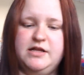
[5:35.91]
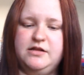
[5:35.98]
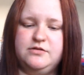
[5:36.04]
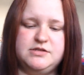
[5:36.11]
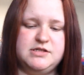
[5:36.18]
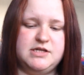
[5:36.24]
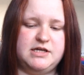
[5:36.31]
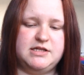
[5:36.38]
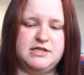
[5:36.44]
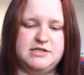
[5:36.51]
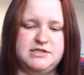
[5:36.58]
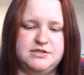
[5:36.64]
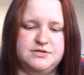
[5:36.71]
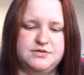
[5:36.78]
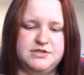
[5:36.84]
It looks like there's
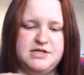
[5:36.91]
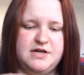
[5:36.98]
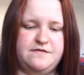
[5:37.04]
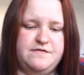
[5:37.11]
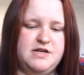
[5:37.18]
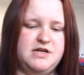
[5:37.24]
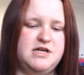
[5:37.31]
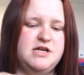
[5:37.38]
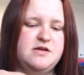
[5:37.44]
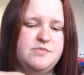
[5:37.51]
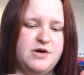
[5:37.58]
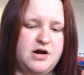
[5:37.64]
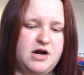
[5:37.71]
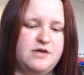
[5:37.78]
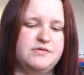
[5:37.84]
still stuff in here,
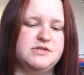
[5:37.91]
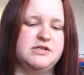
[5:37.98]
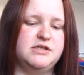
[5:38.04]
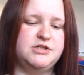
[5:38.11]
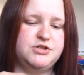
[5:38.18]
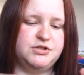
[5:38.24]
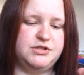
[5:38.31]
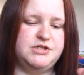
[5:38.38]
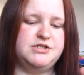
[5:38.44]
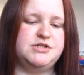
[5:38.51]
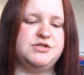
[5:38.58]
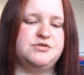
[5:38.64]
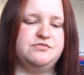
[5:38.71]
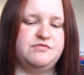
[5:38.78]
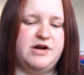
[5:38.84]
but I was literally
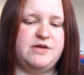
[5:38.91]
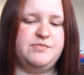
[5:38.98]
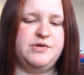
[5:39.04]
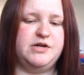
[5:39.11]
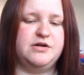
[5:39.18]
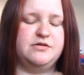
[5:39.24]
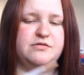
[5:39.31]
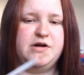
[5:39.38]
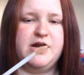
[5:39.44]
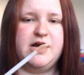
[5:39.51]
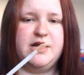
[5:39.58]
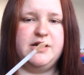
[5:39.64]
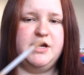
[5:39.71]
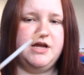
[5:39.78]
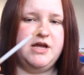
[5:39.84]
scraping it
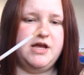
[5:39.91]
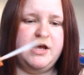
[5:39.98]
around.